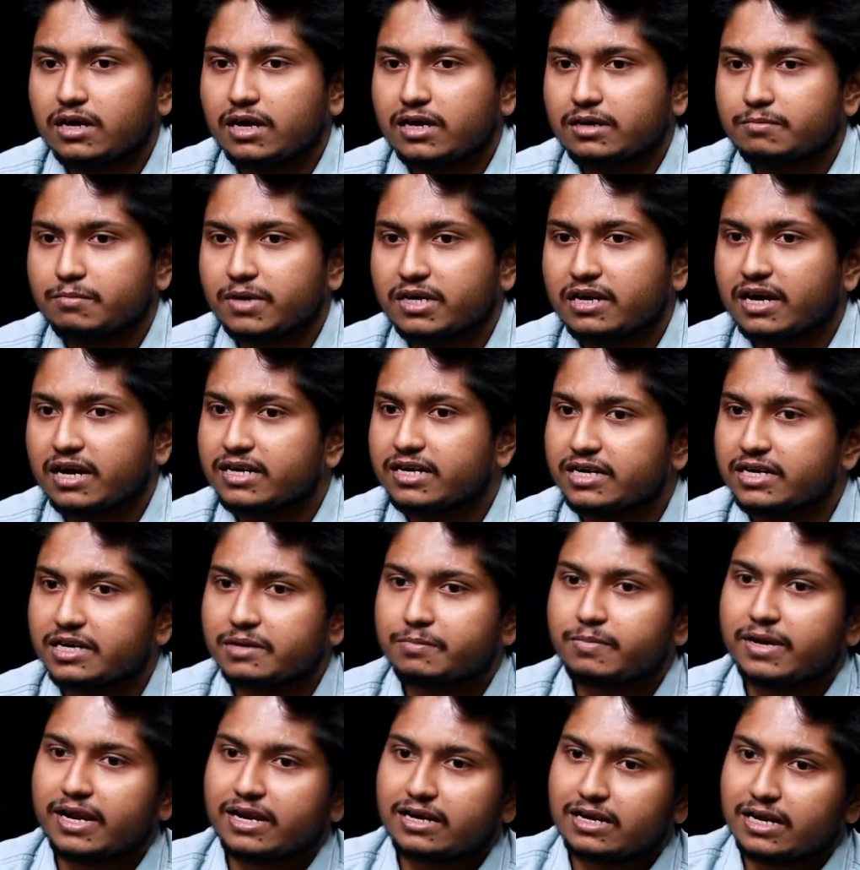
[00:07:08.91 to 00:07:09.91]
and but i
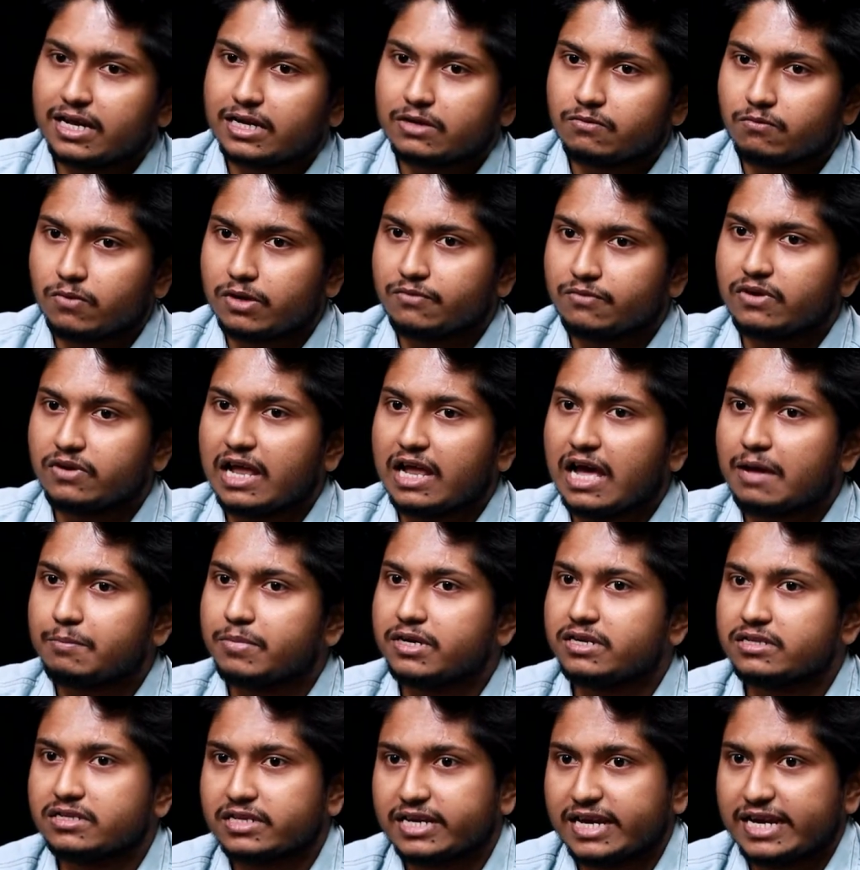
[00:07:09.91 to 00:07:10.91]
didn't plan like what will
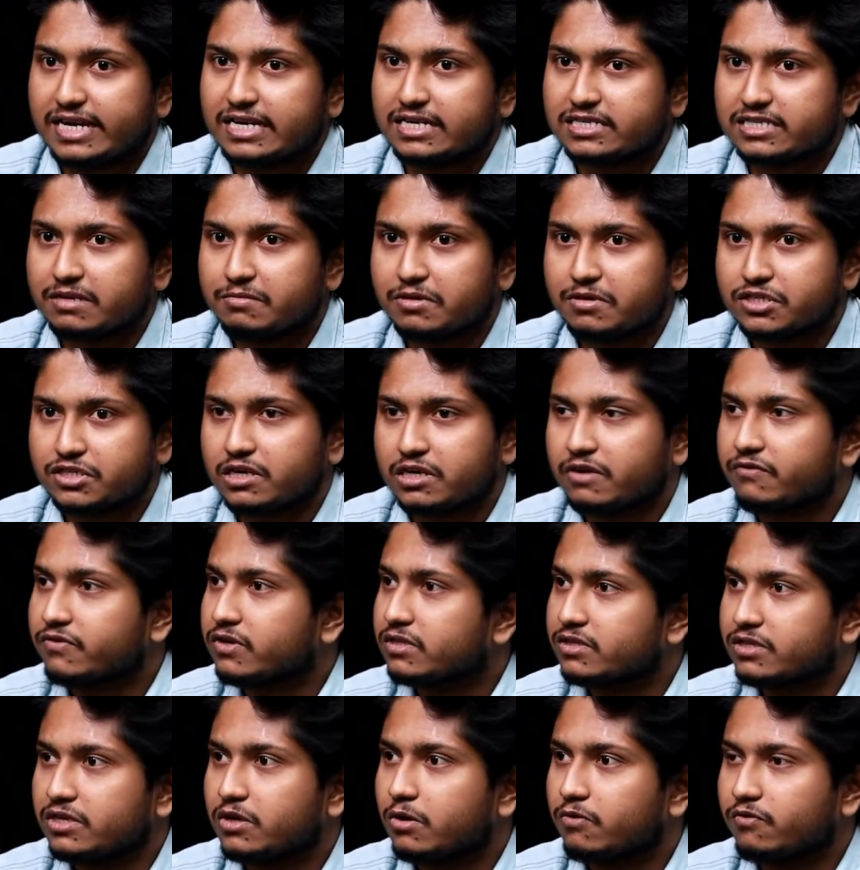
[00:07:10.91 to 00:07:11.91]
happen in the gate examination
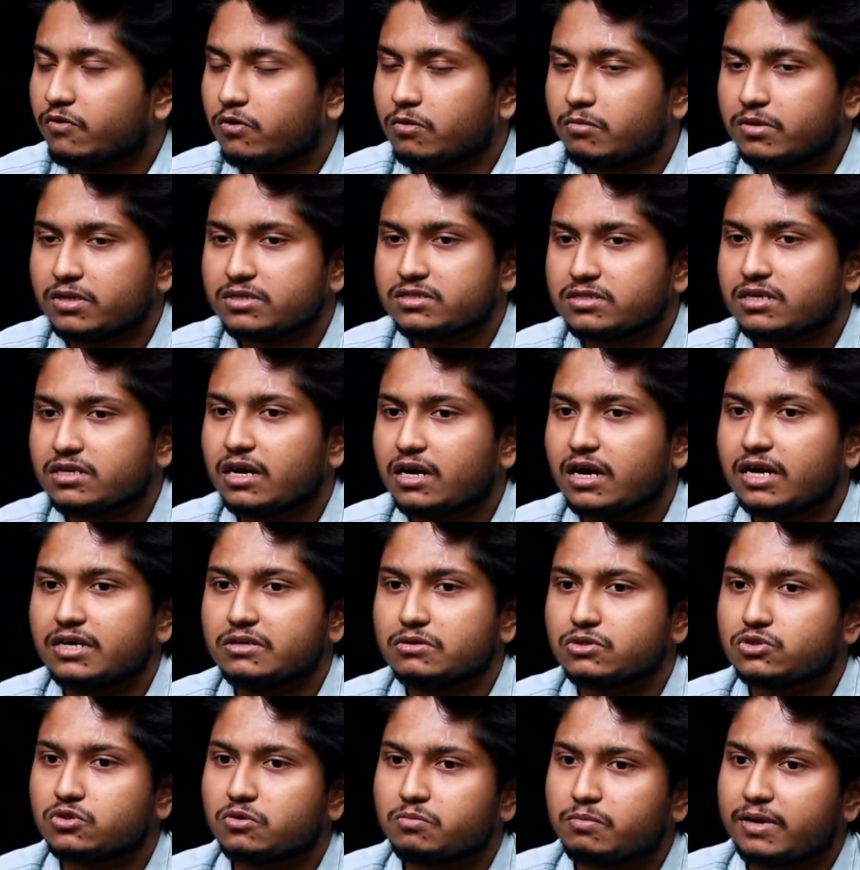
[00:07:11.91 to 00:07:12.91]
after 3 or 4 months i
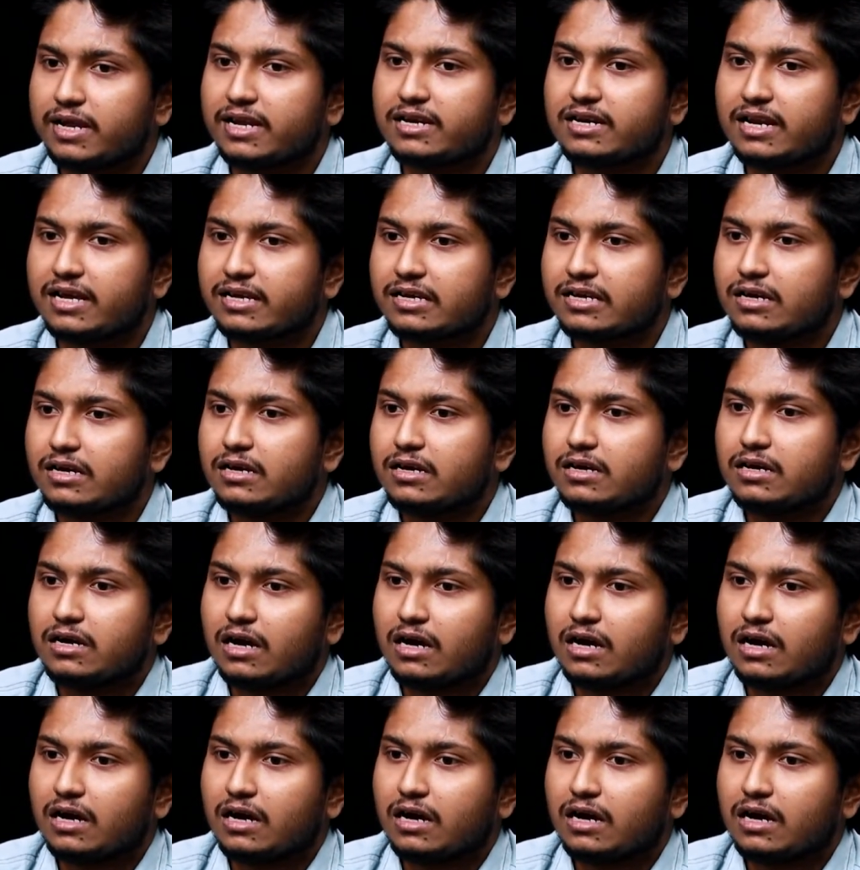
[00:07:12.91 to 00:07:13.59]
used to plan like